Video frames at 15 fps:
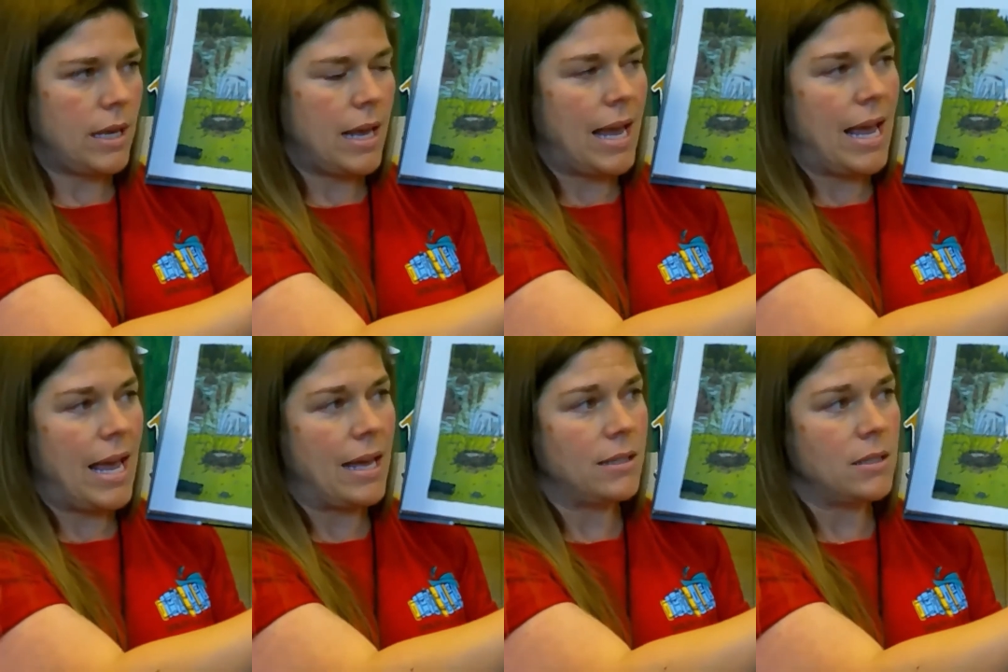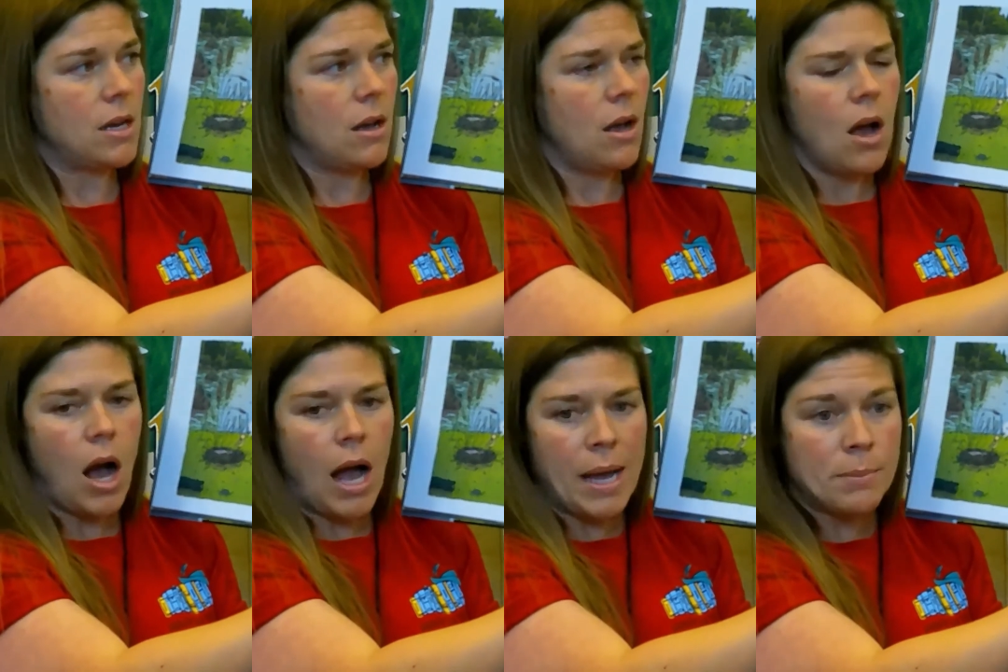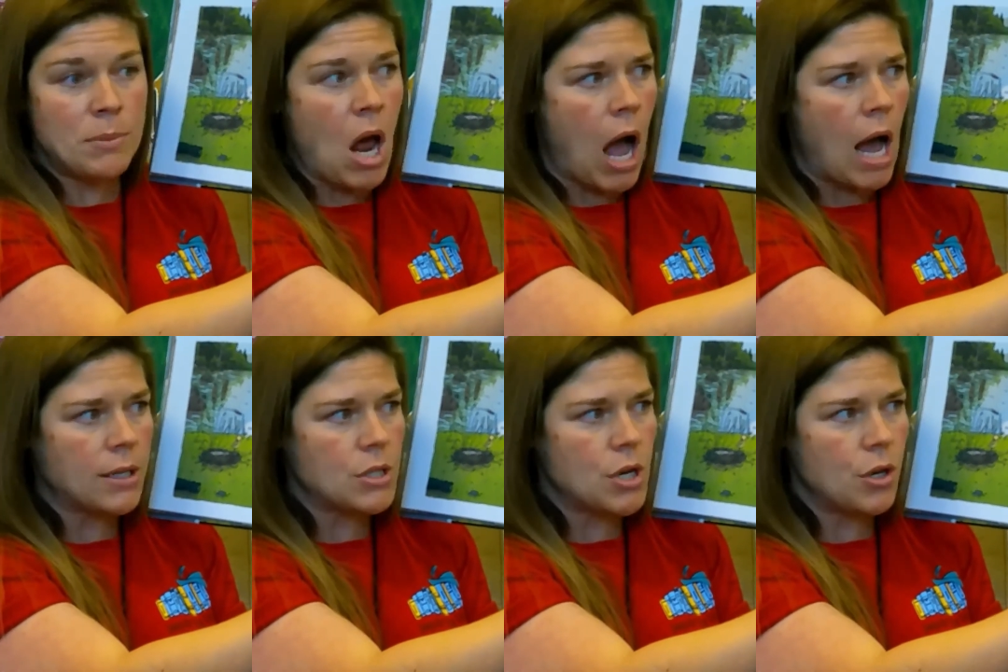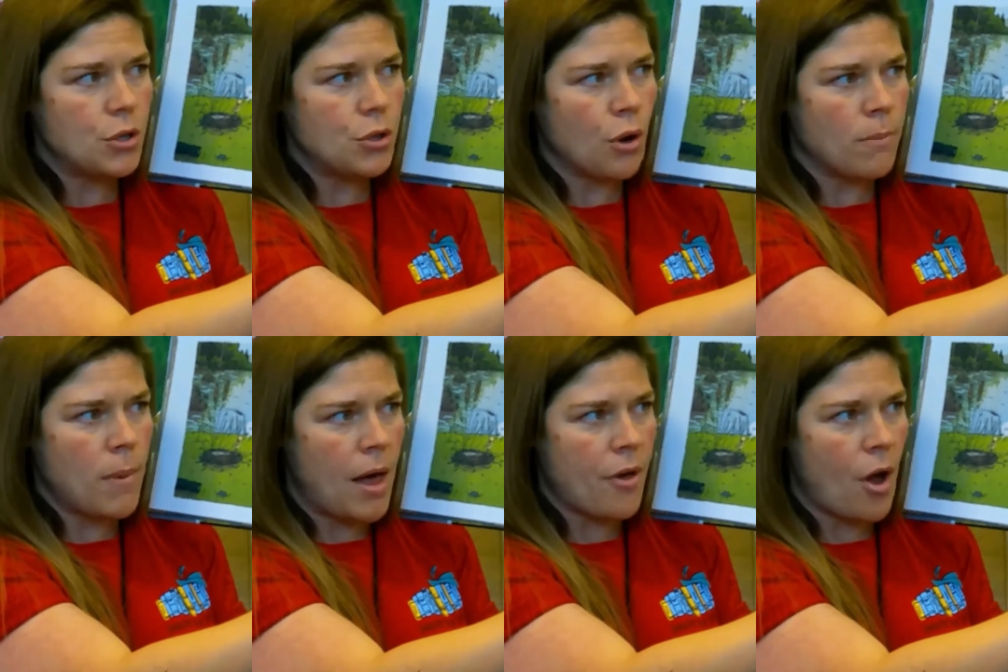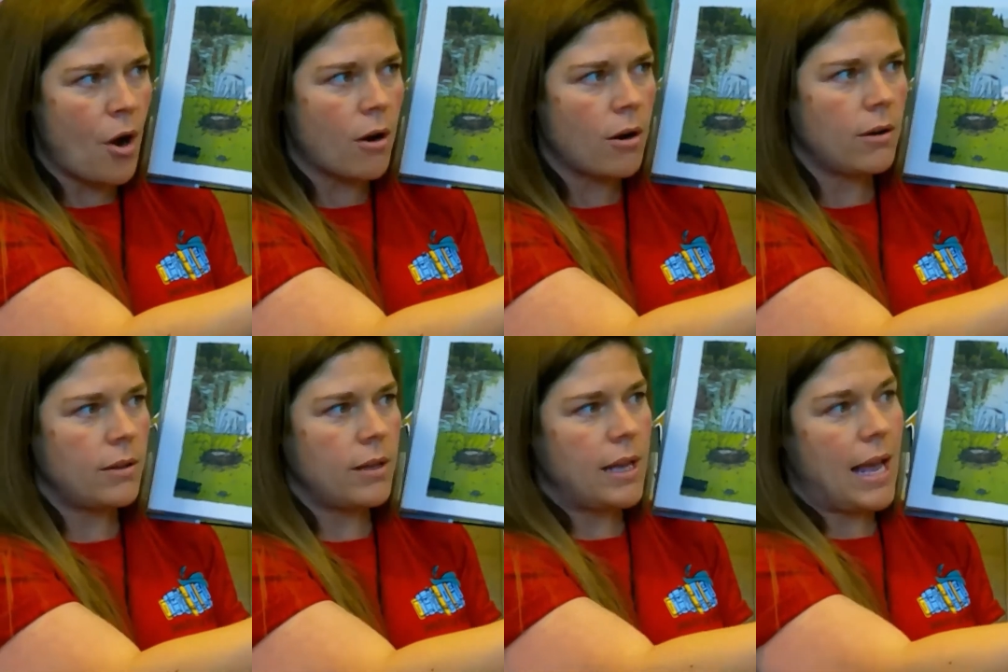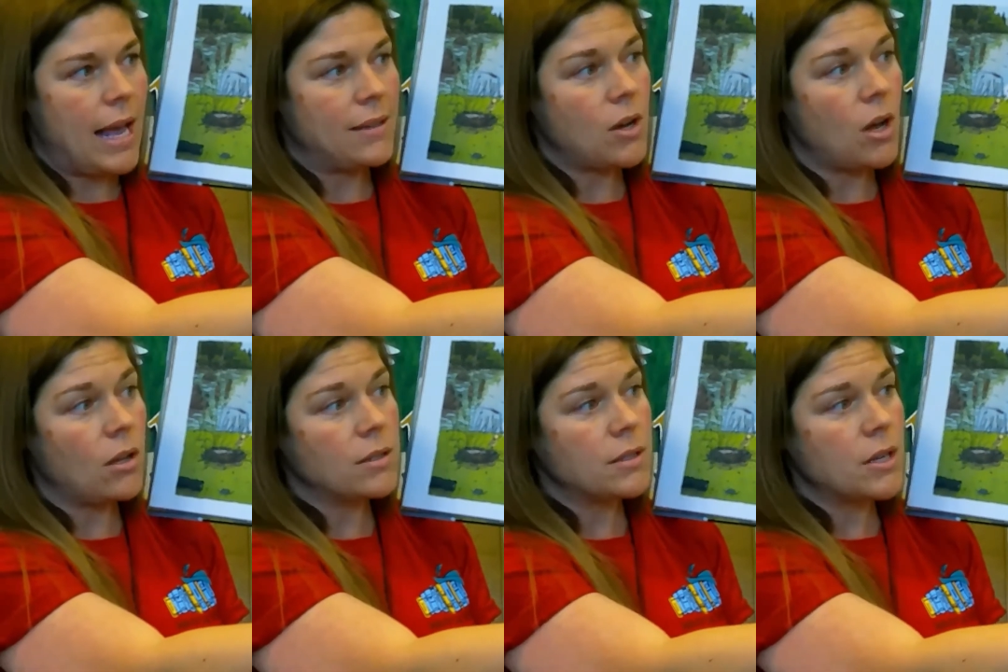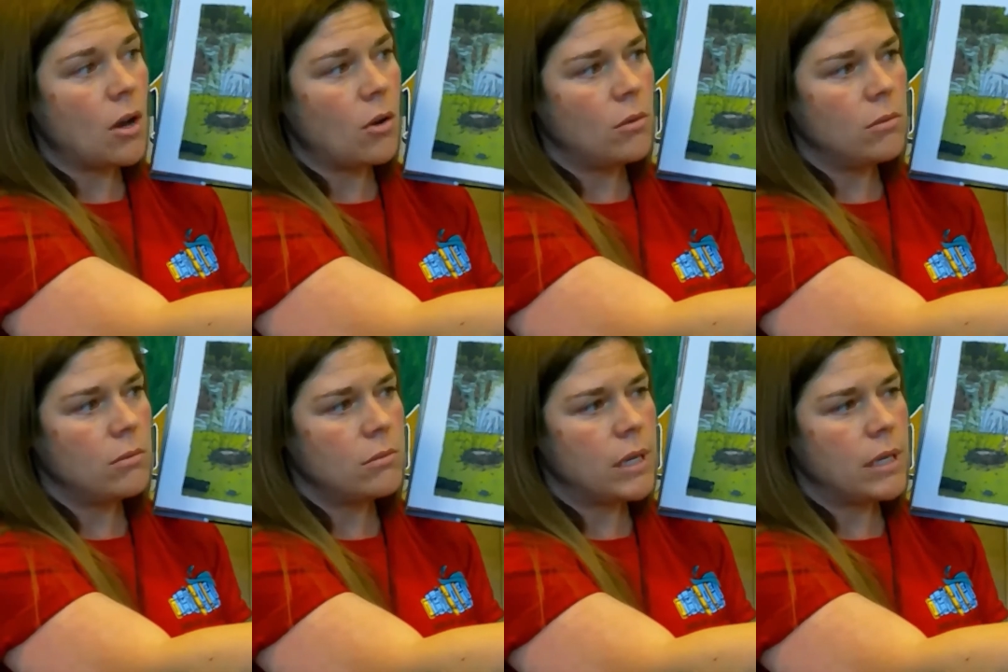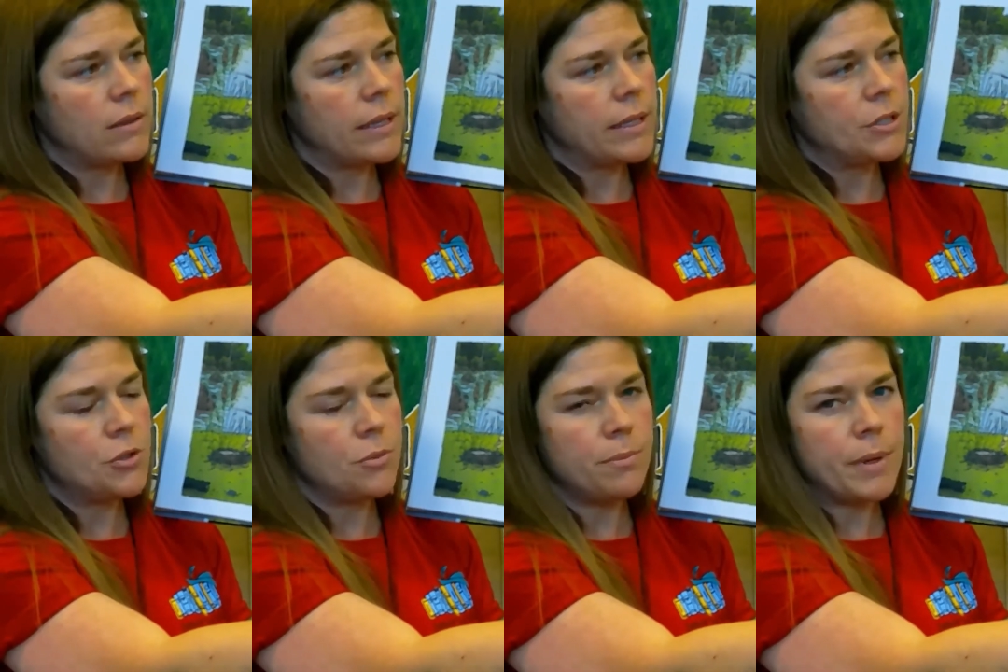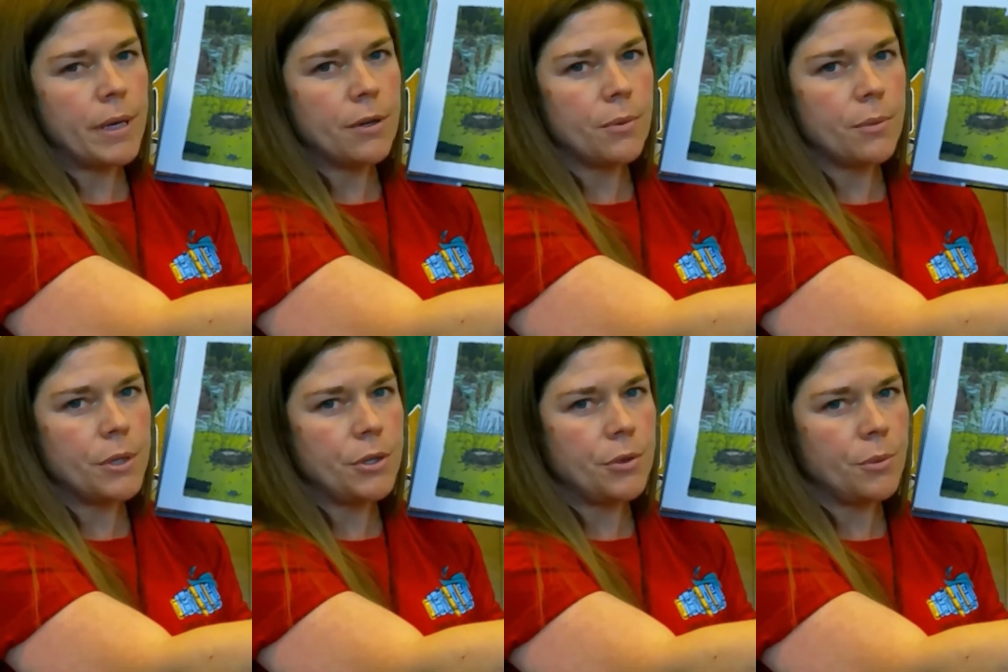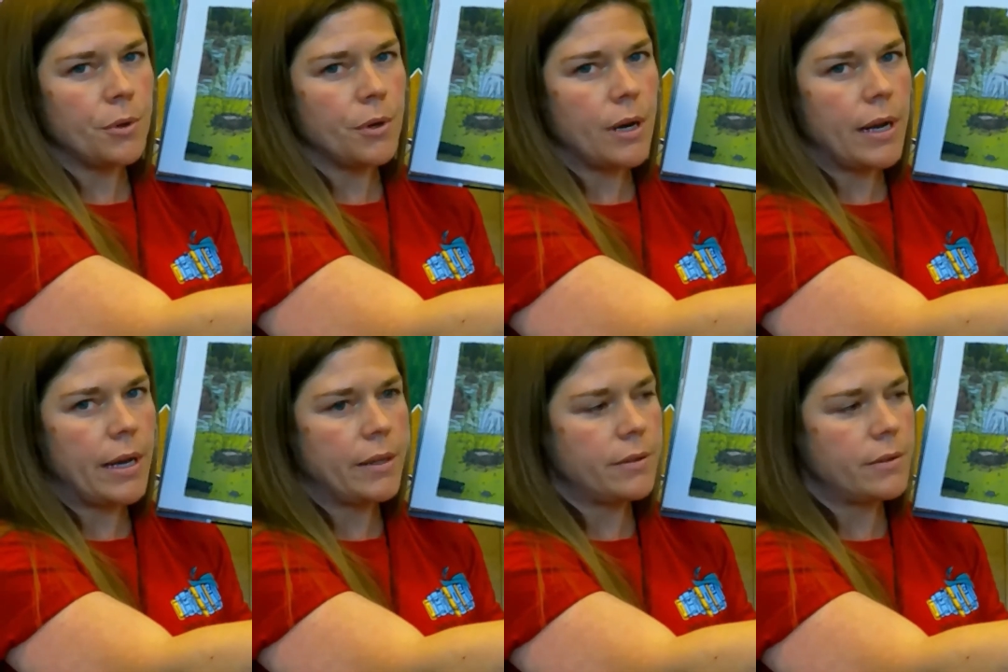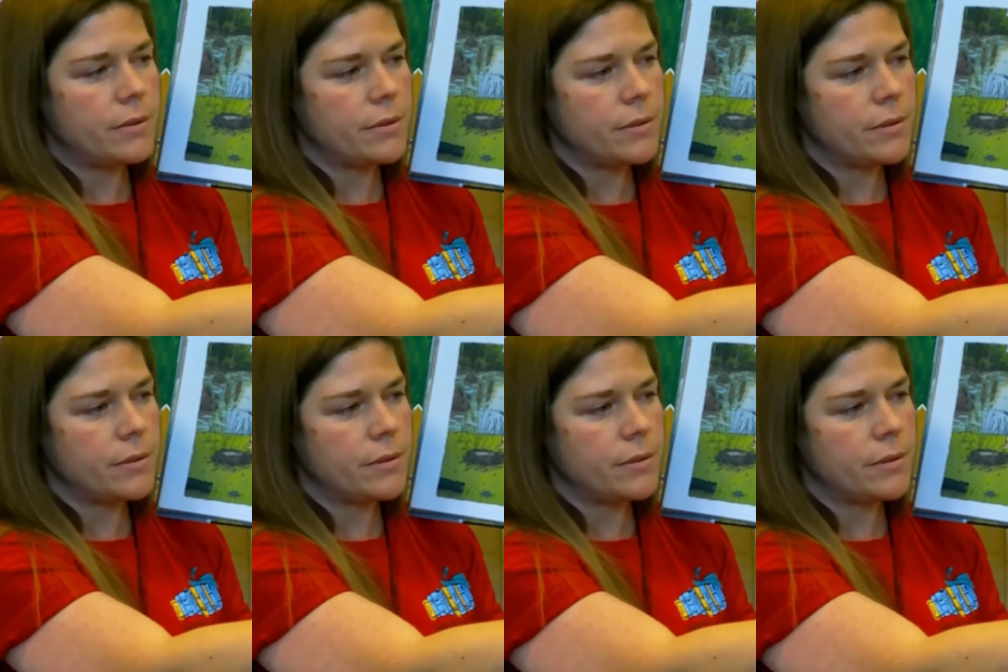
and I am not your mother, and also, I liked you better when you were eggs.